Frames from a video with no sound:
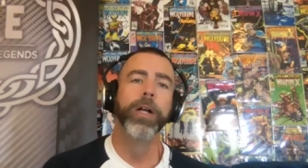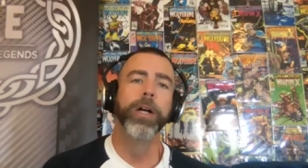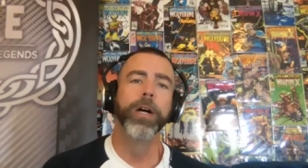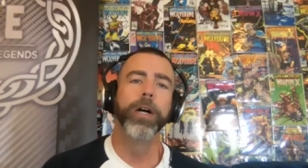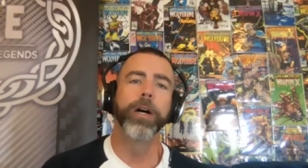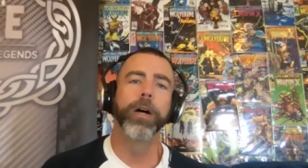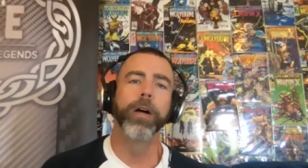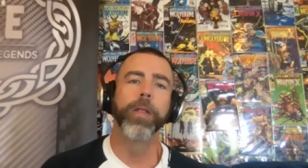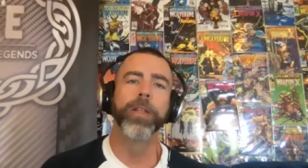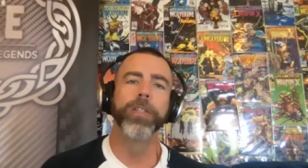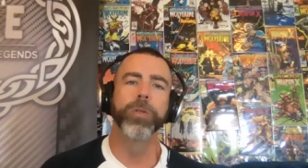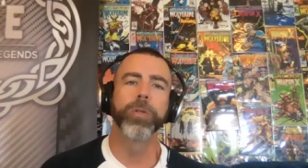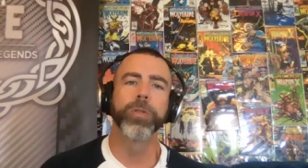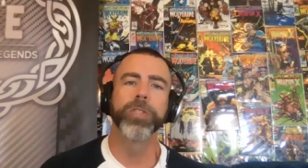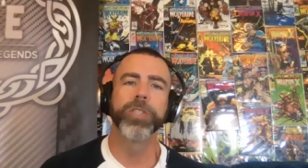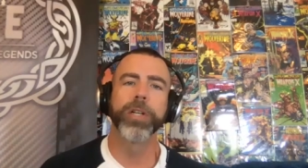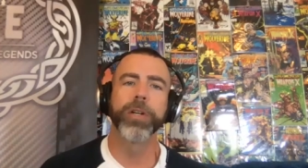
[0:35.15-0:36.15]
uh, this whole
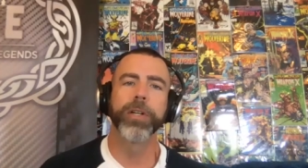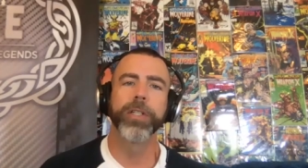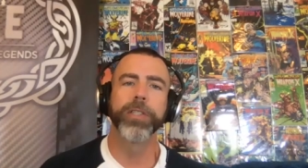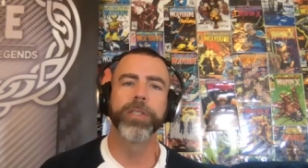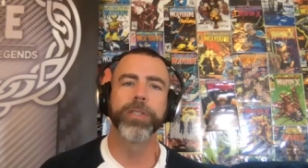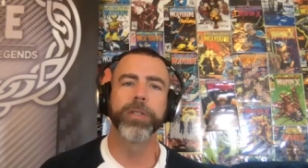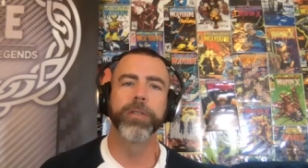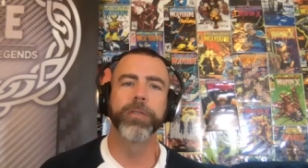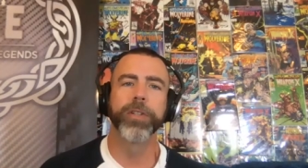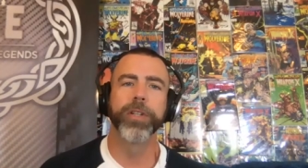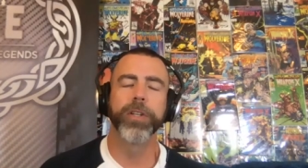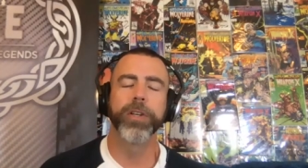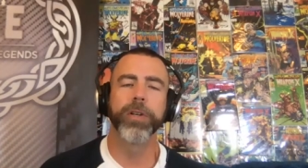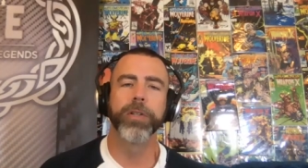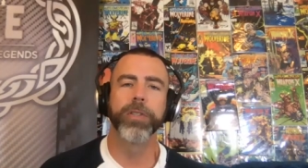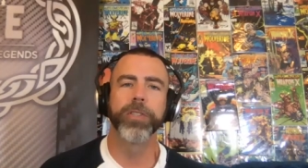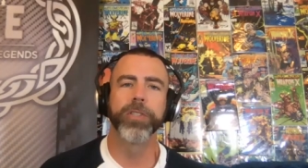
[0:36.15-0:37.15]
series of
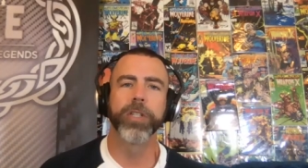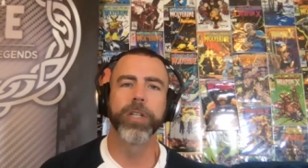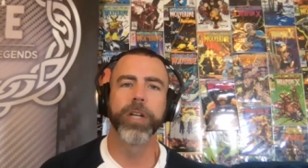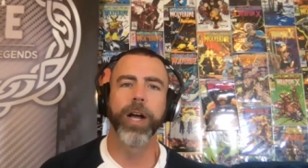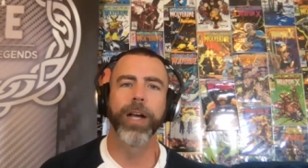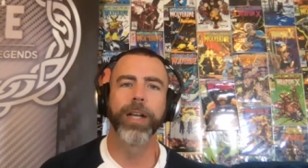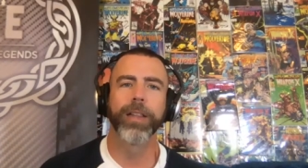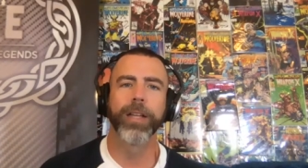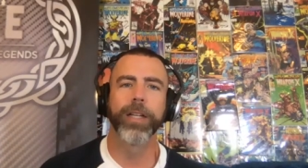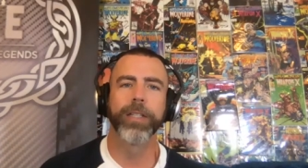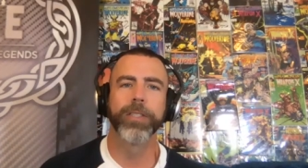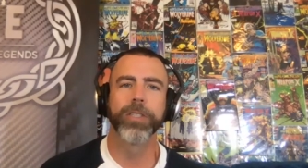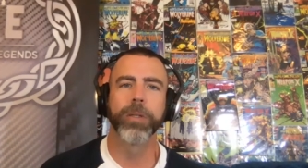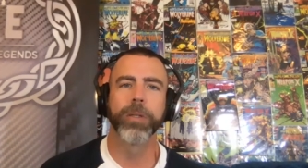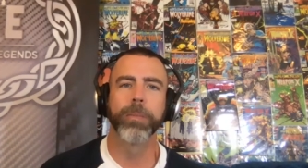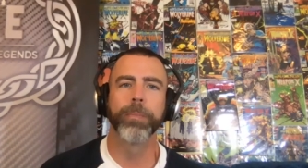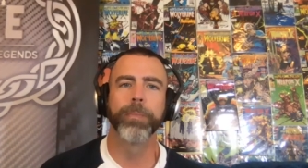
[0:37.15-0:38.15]
videos is going to highlight
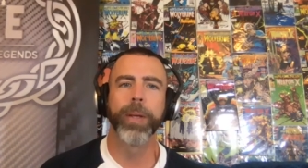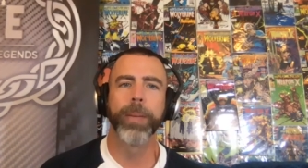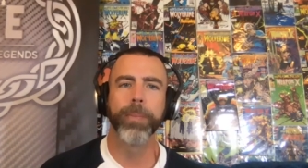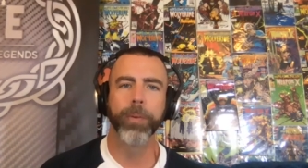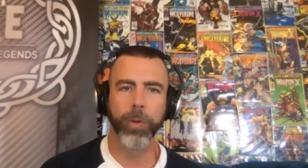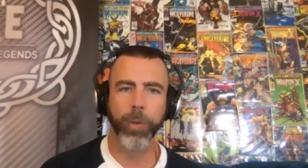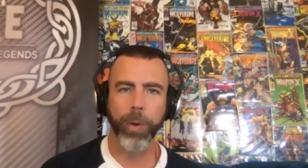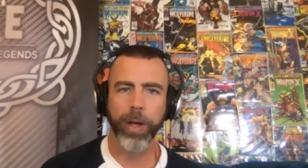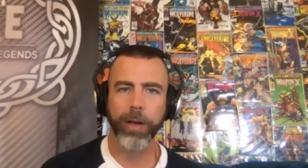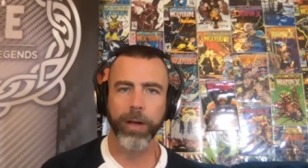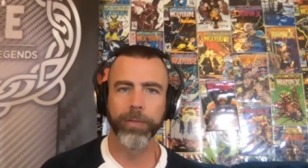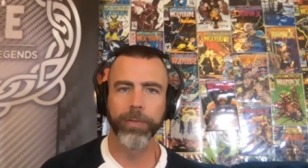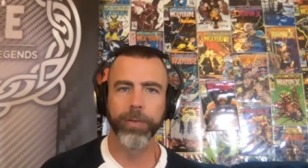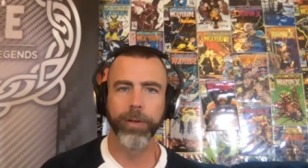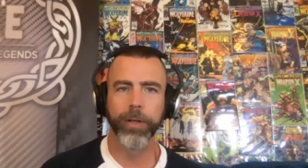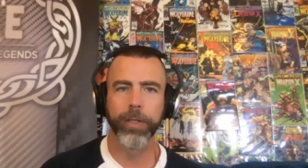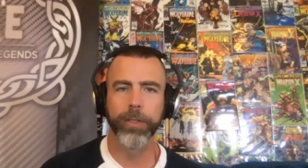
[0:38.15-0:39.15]
some people who have
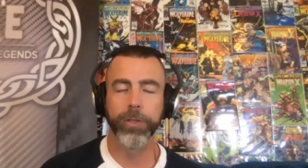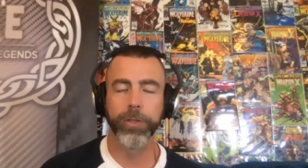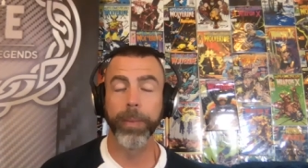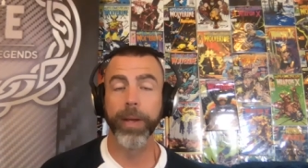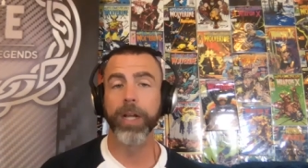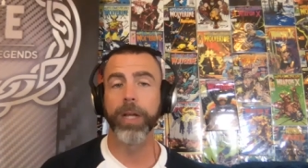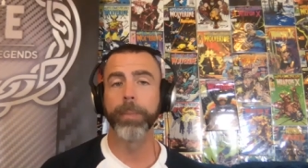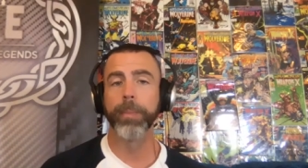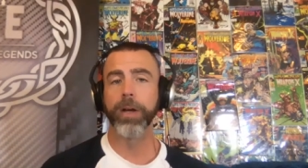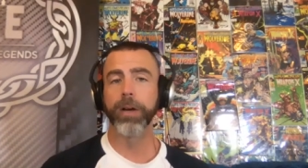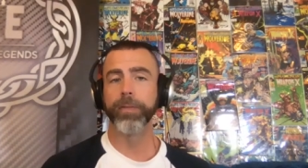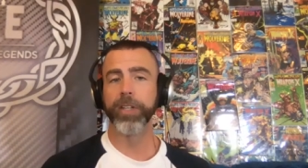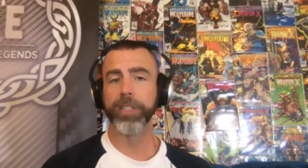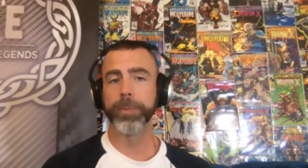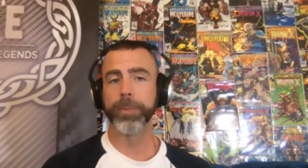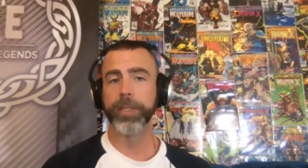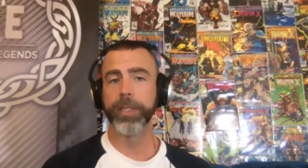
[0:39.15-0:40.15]
a dramatic amount of
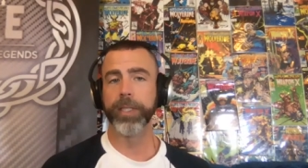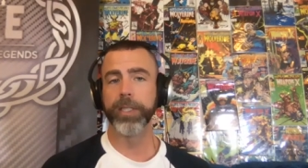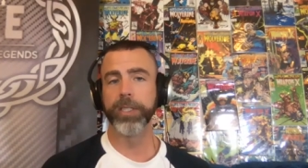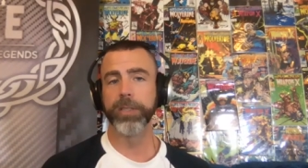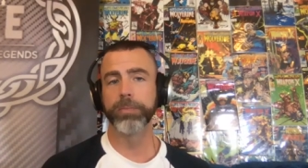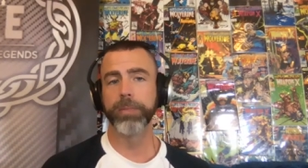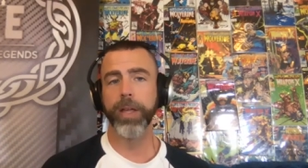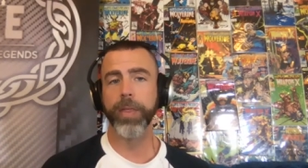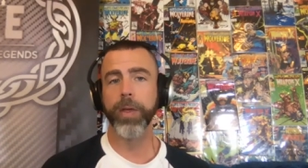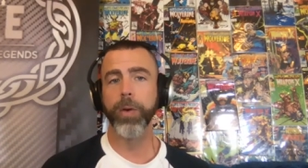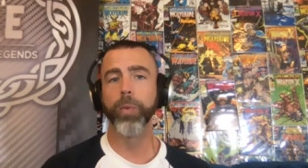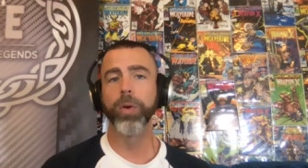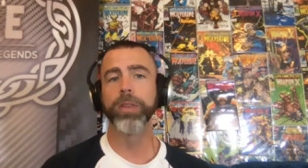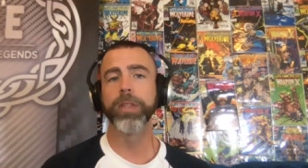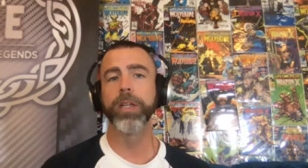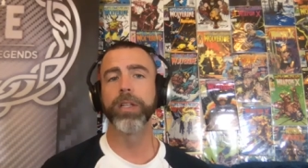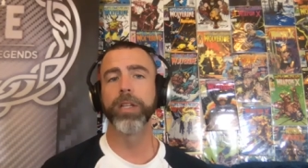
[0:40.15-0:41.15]
expertise and then
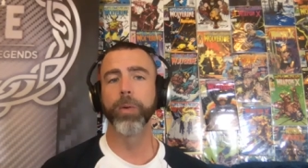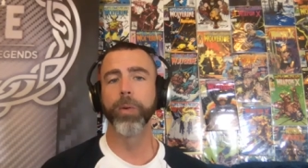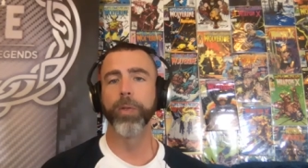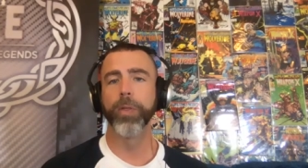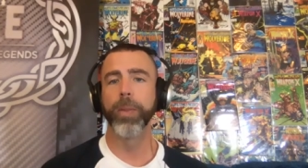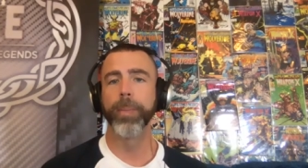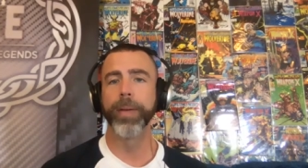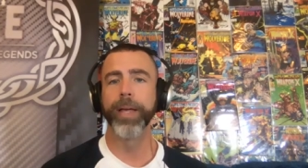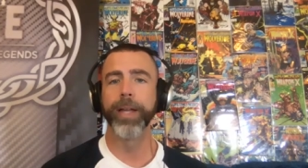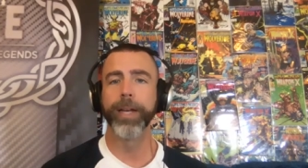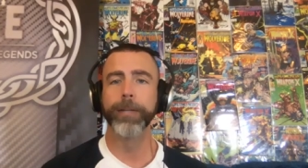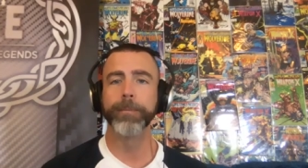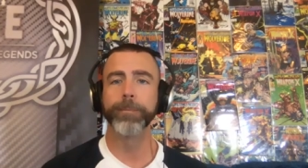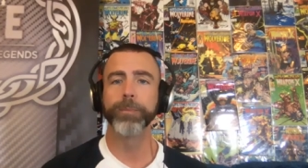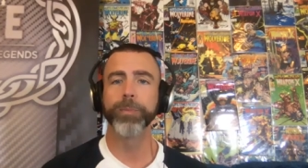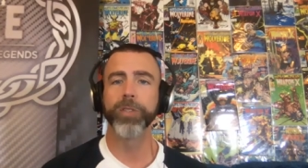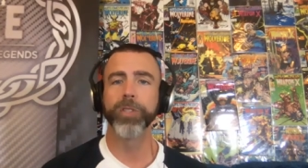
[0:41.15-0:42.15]
what they dealt with in the beginning
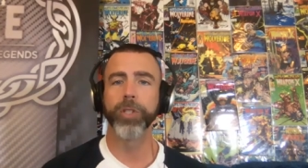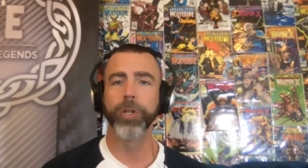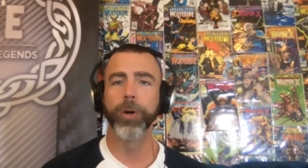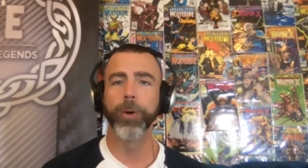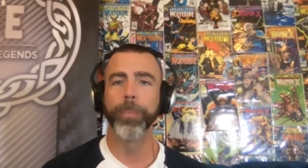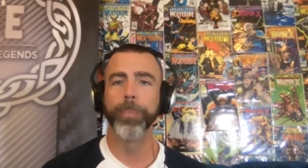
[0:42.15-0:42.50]
so